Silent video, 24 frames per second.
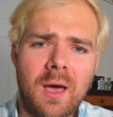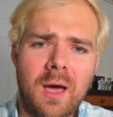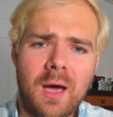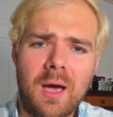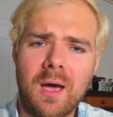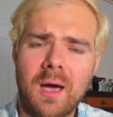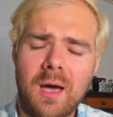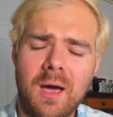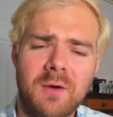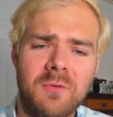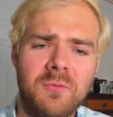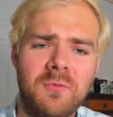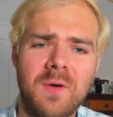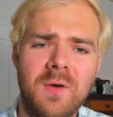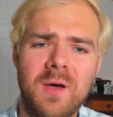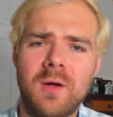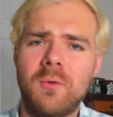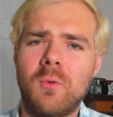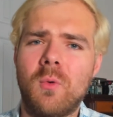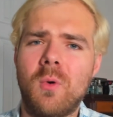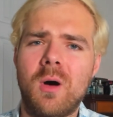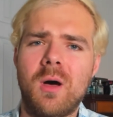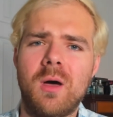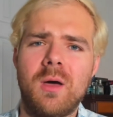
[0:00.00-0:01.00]
I
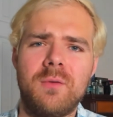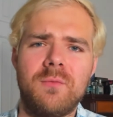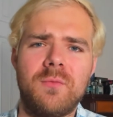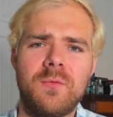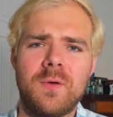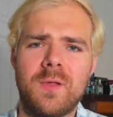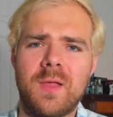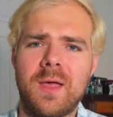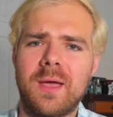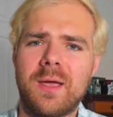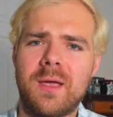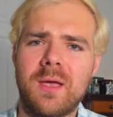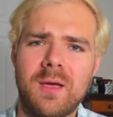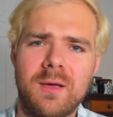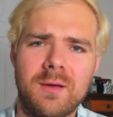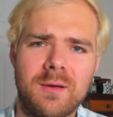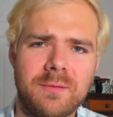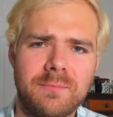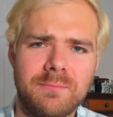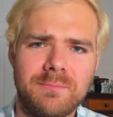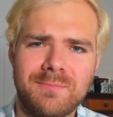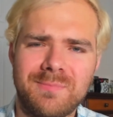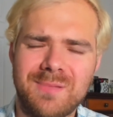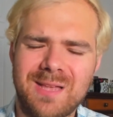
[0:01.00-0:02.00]
found one for like
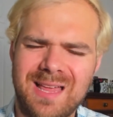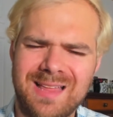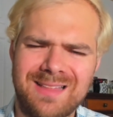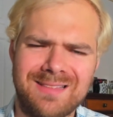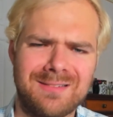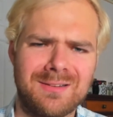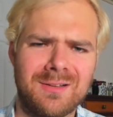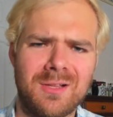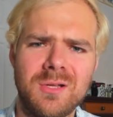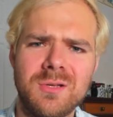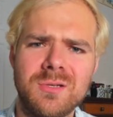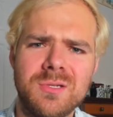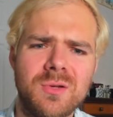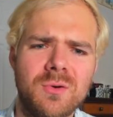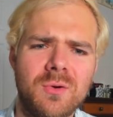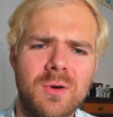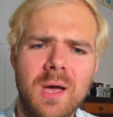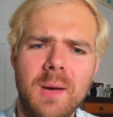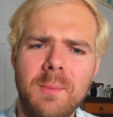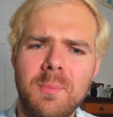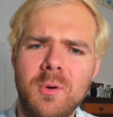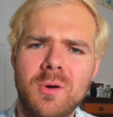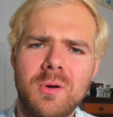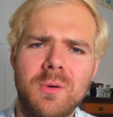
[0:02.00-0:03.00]
close to a
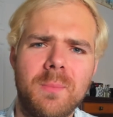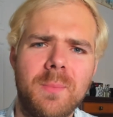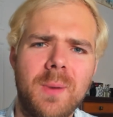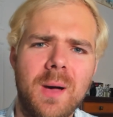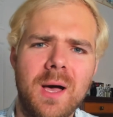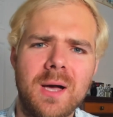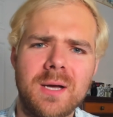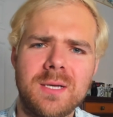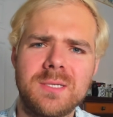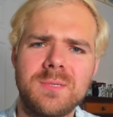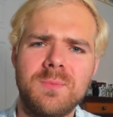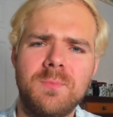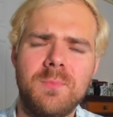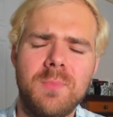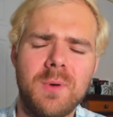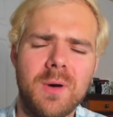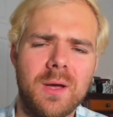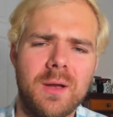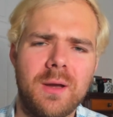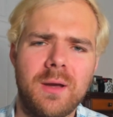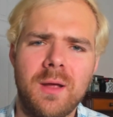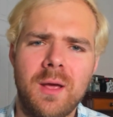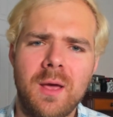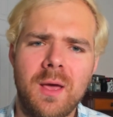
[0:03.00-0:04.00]
couple $100,
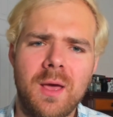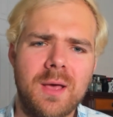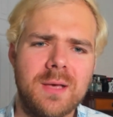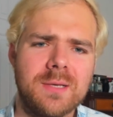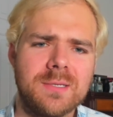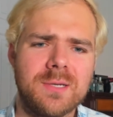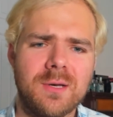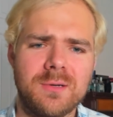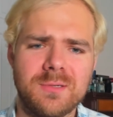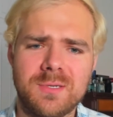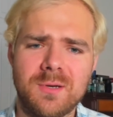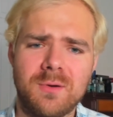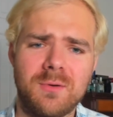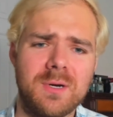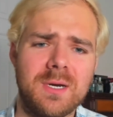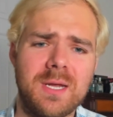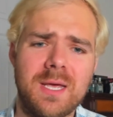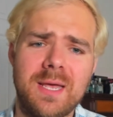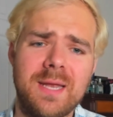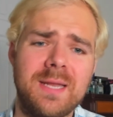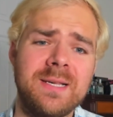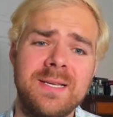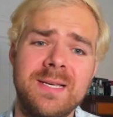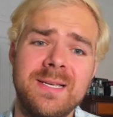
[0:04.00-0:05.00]
but so it
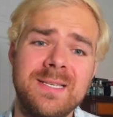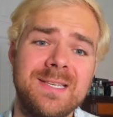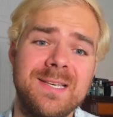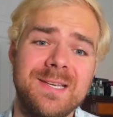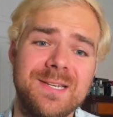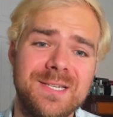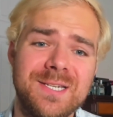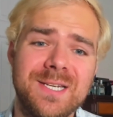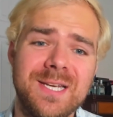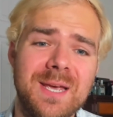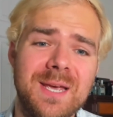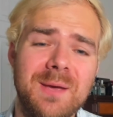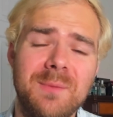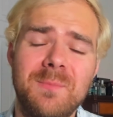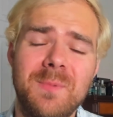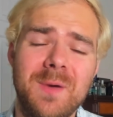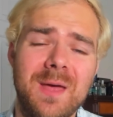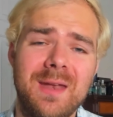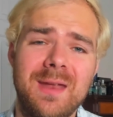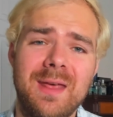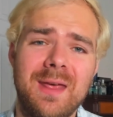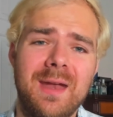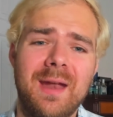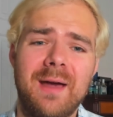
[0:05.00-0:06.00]
isn't cheap,
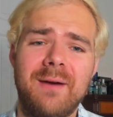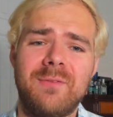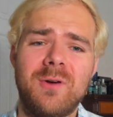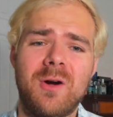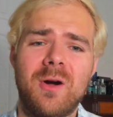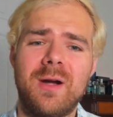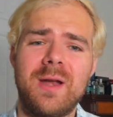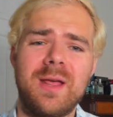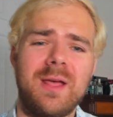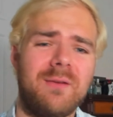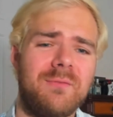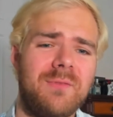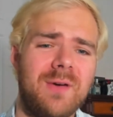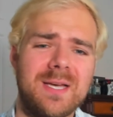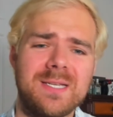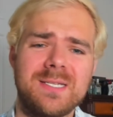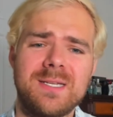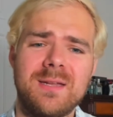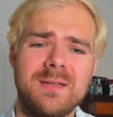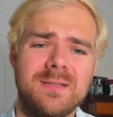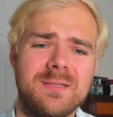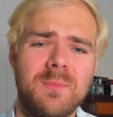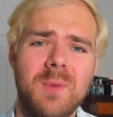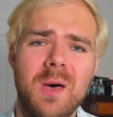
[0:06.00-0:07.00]
and I've already
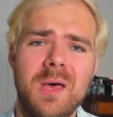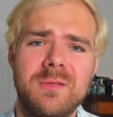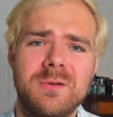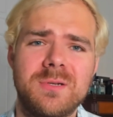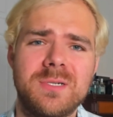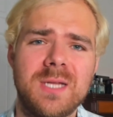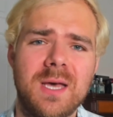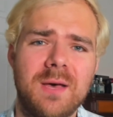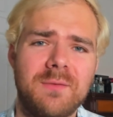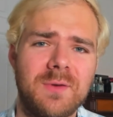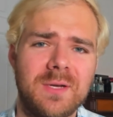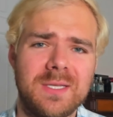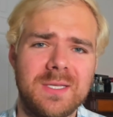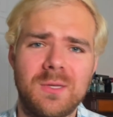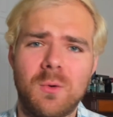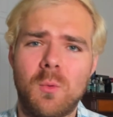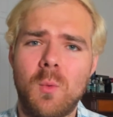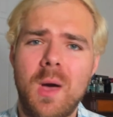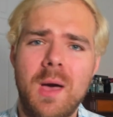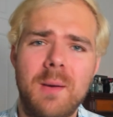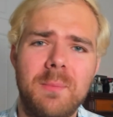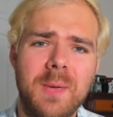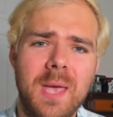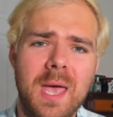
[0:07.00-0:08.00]
invested in some other stuff like the
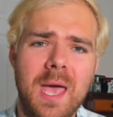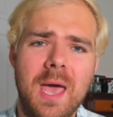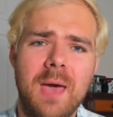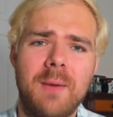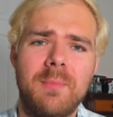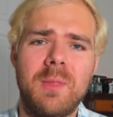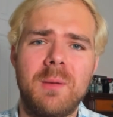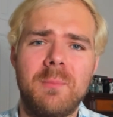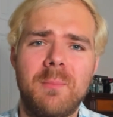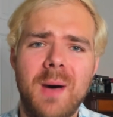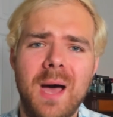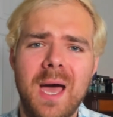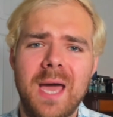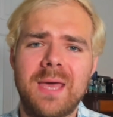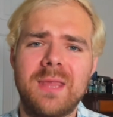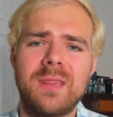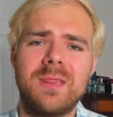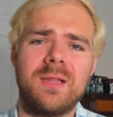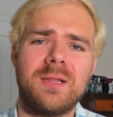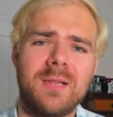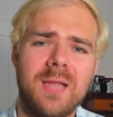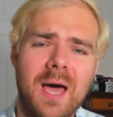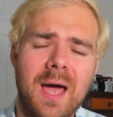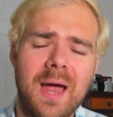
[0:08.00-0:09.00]
webcam, the mic,
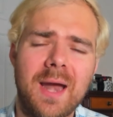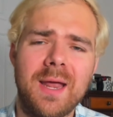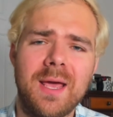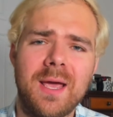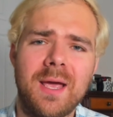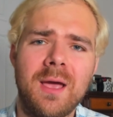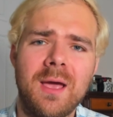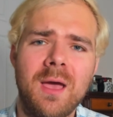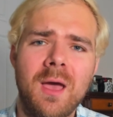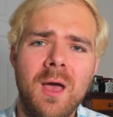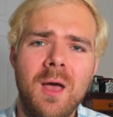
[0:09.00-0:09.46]
the lighting.